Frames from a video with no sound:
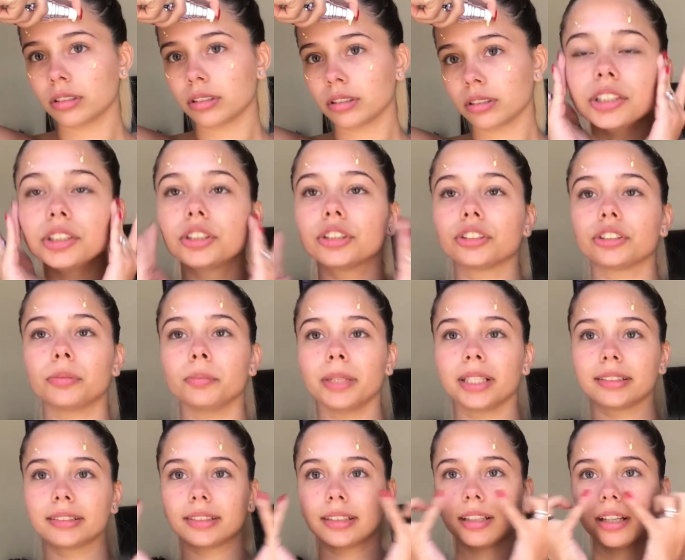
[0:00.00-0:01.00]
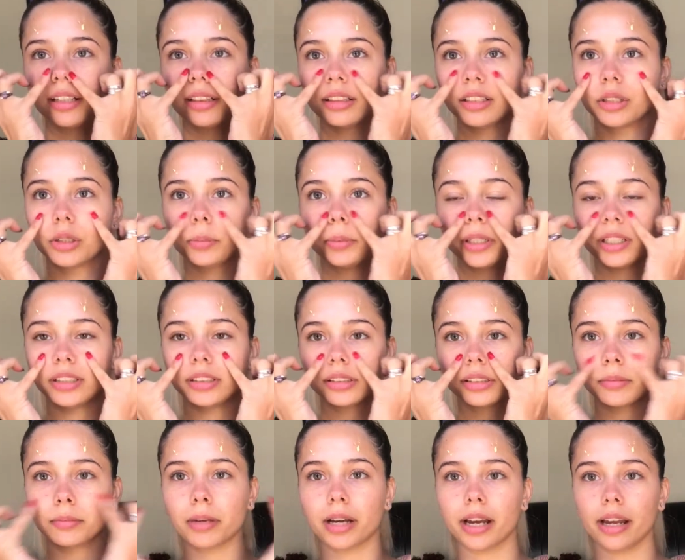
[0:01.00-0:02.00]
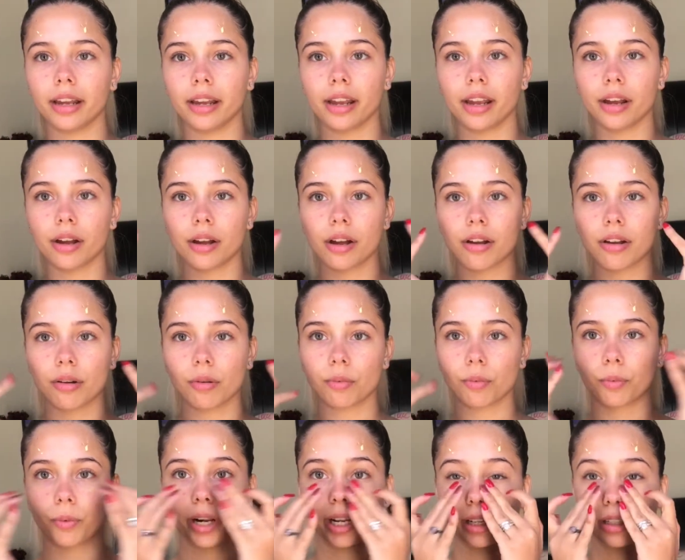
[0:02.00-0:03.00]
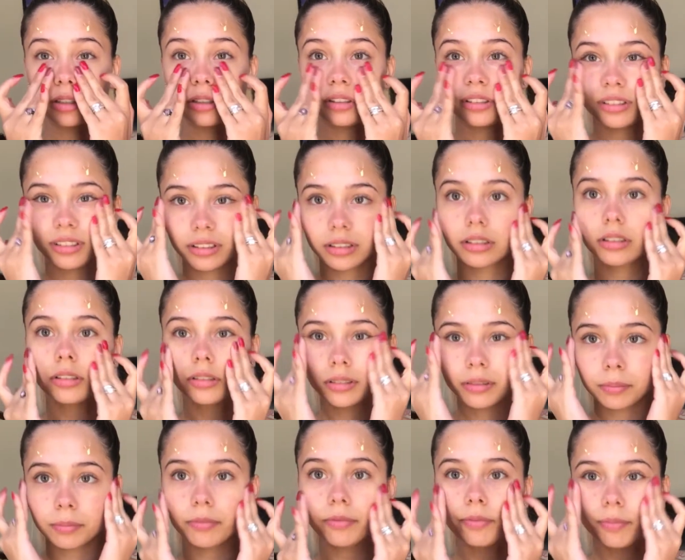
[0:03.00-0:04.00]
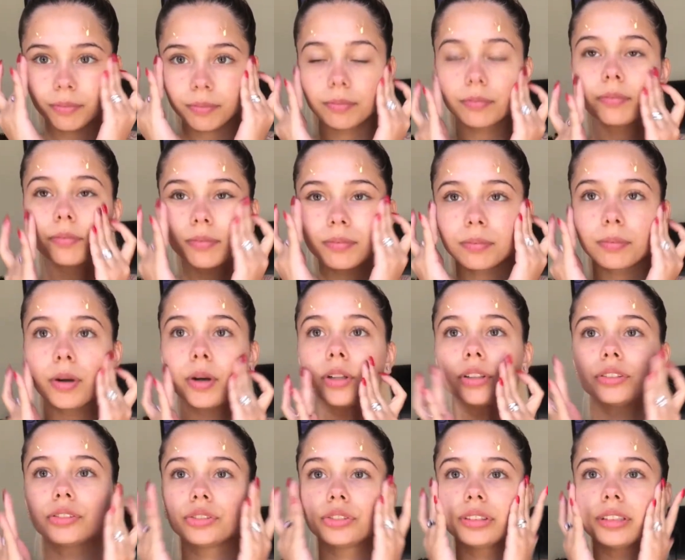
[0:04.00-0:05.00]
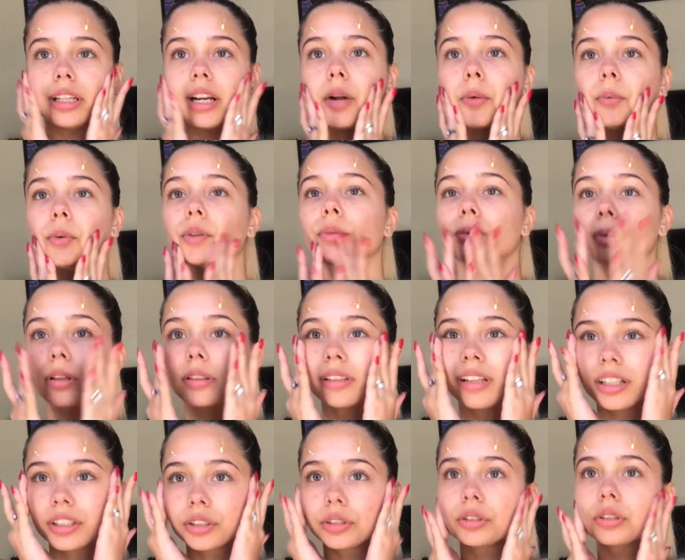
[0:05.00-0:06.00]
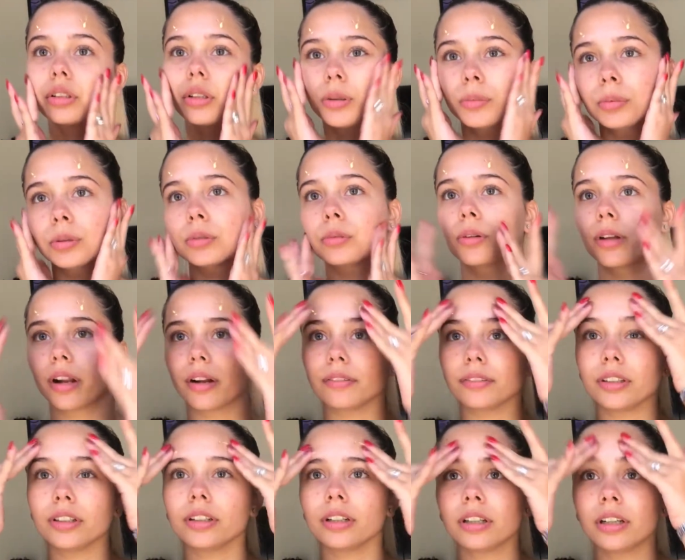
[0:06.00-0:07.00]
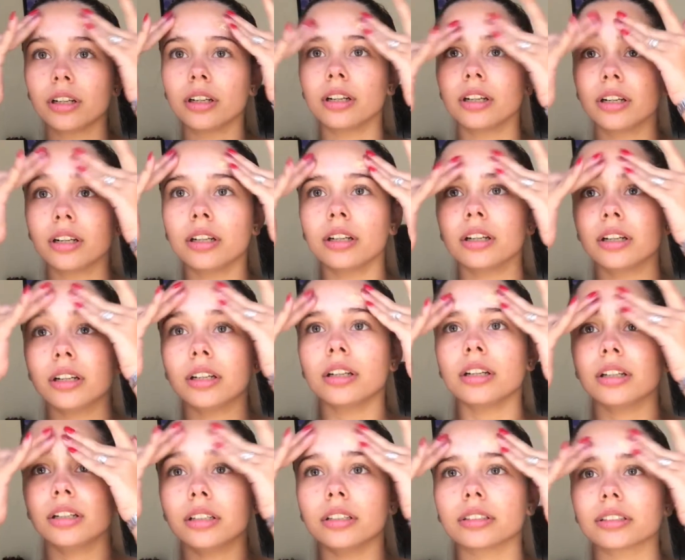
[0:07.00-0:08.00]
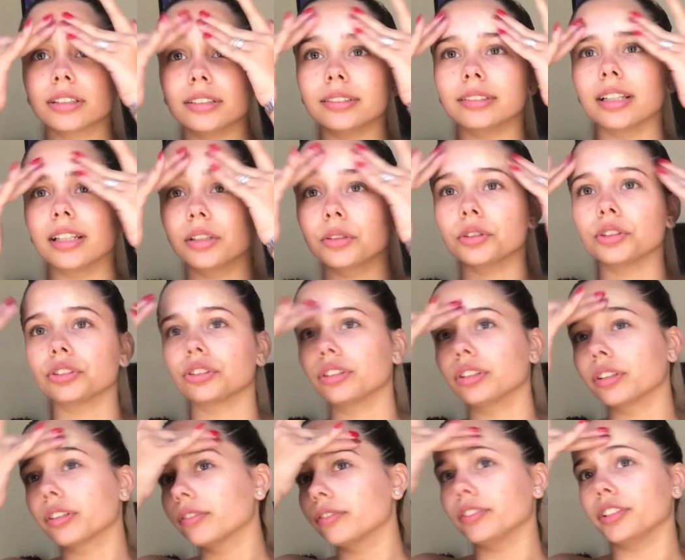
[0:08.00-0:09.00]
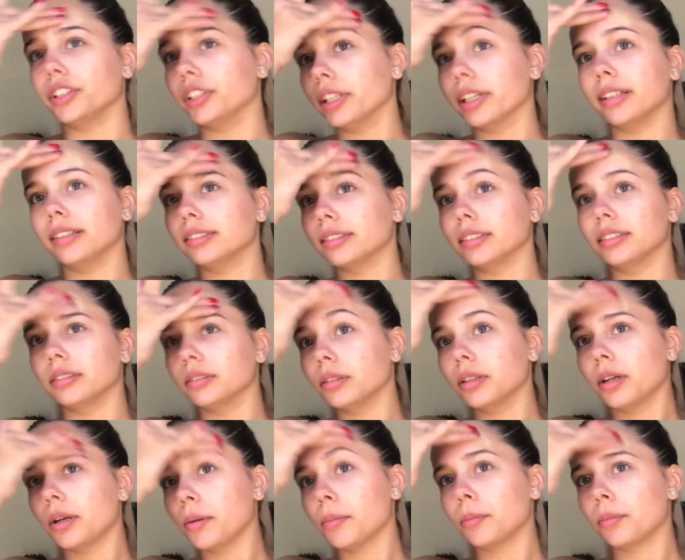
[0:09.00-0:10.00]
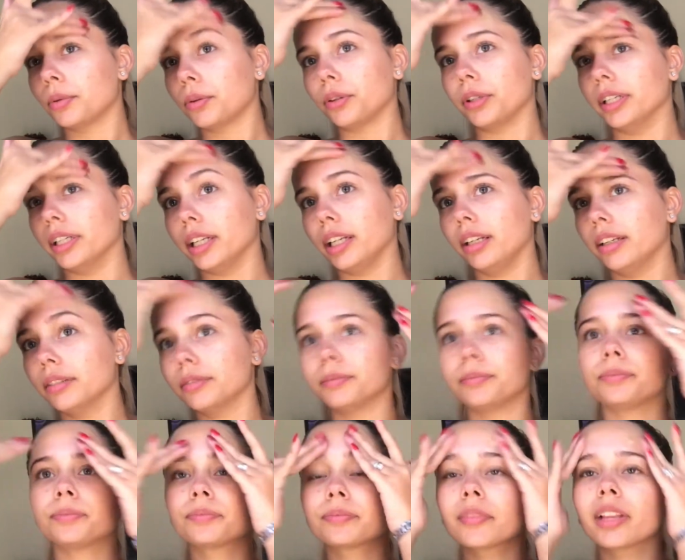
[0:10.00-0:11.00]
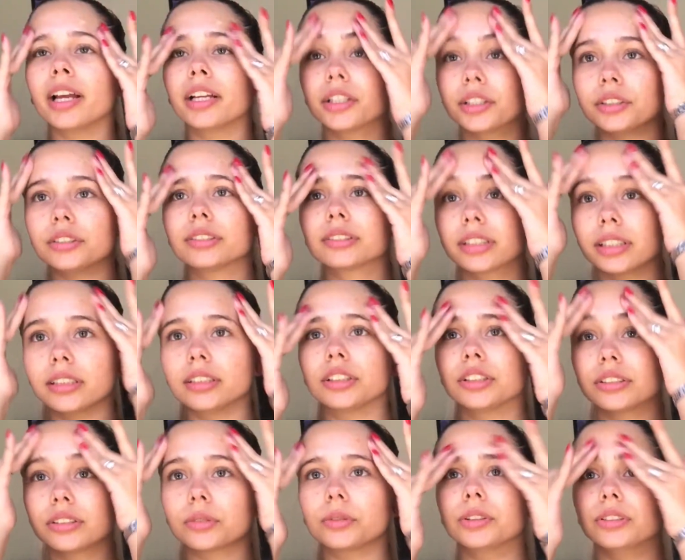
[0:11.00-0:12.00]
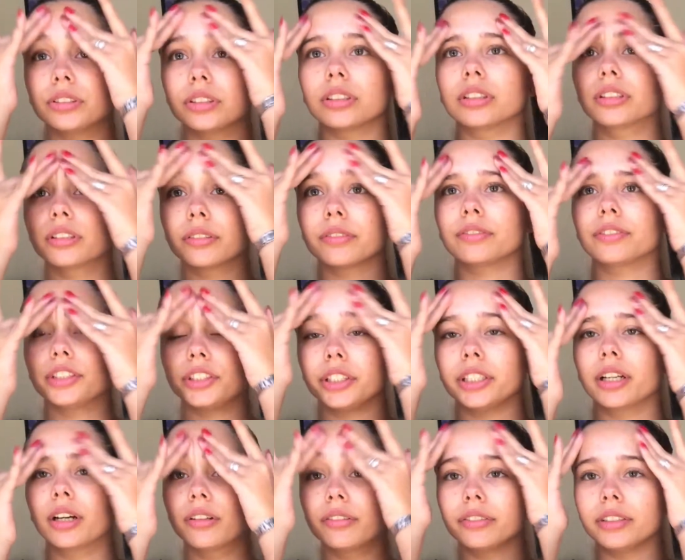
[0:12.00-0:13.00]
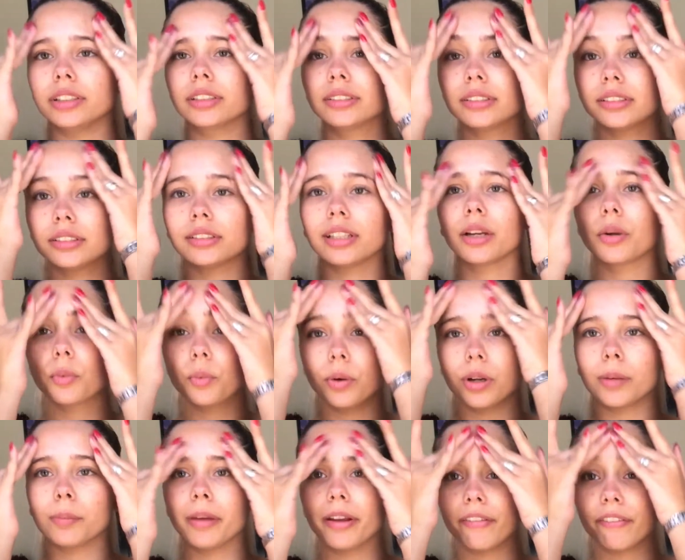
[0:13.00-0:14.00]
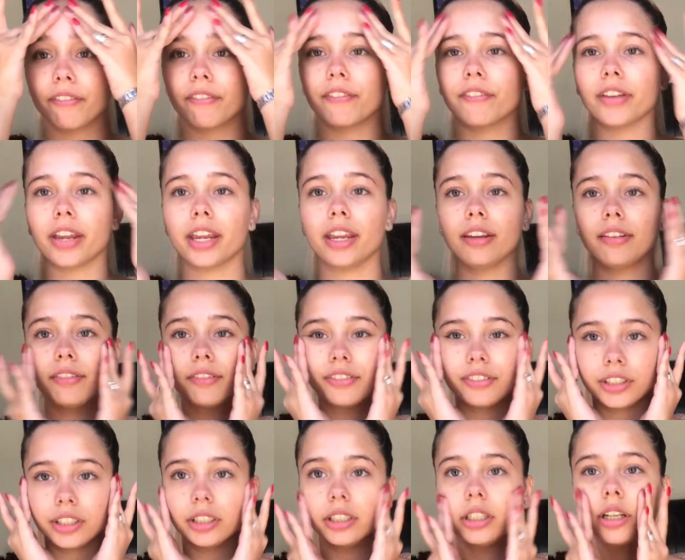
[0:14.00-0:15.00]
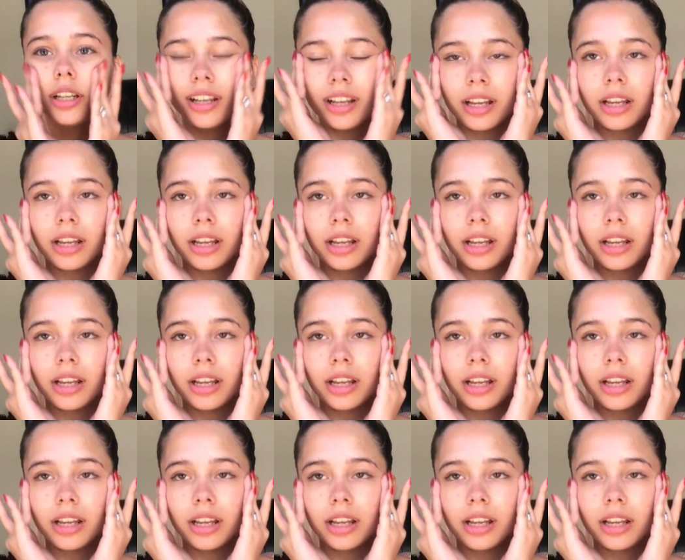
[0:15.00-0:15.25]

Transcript: and just mix it a little bit into my regular parts that I wouldn't want the extra glow, but whatever, because then it'll just look very nice and pretty, and your skin is just going to look very healthy. This is like one of my favorite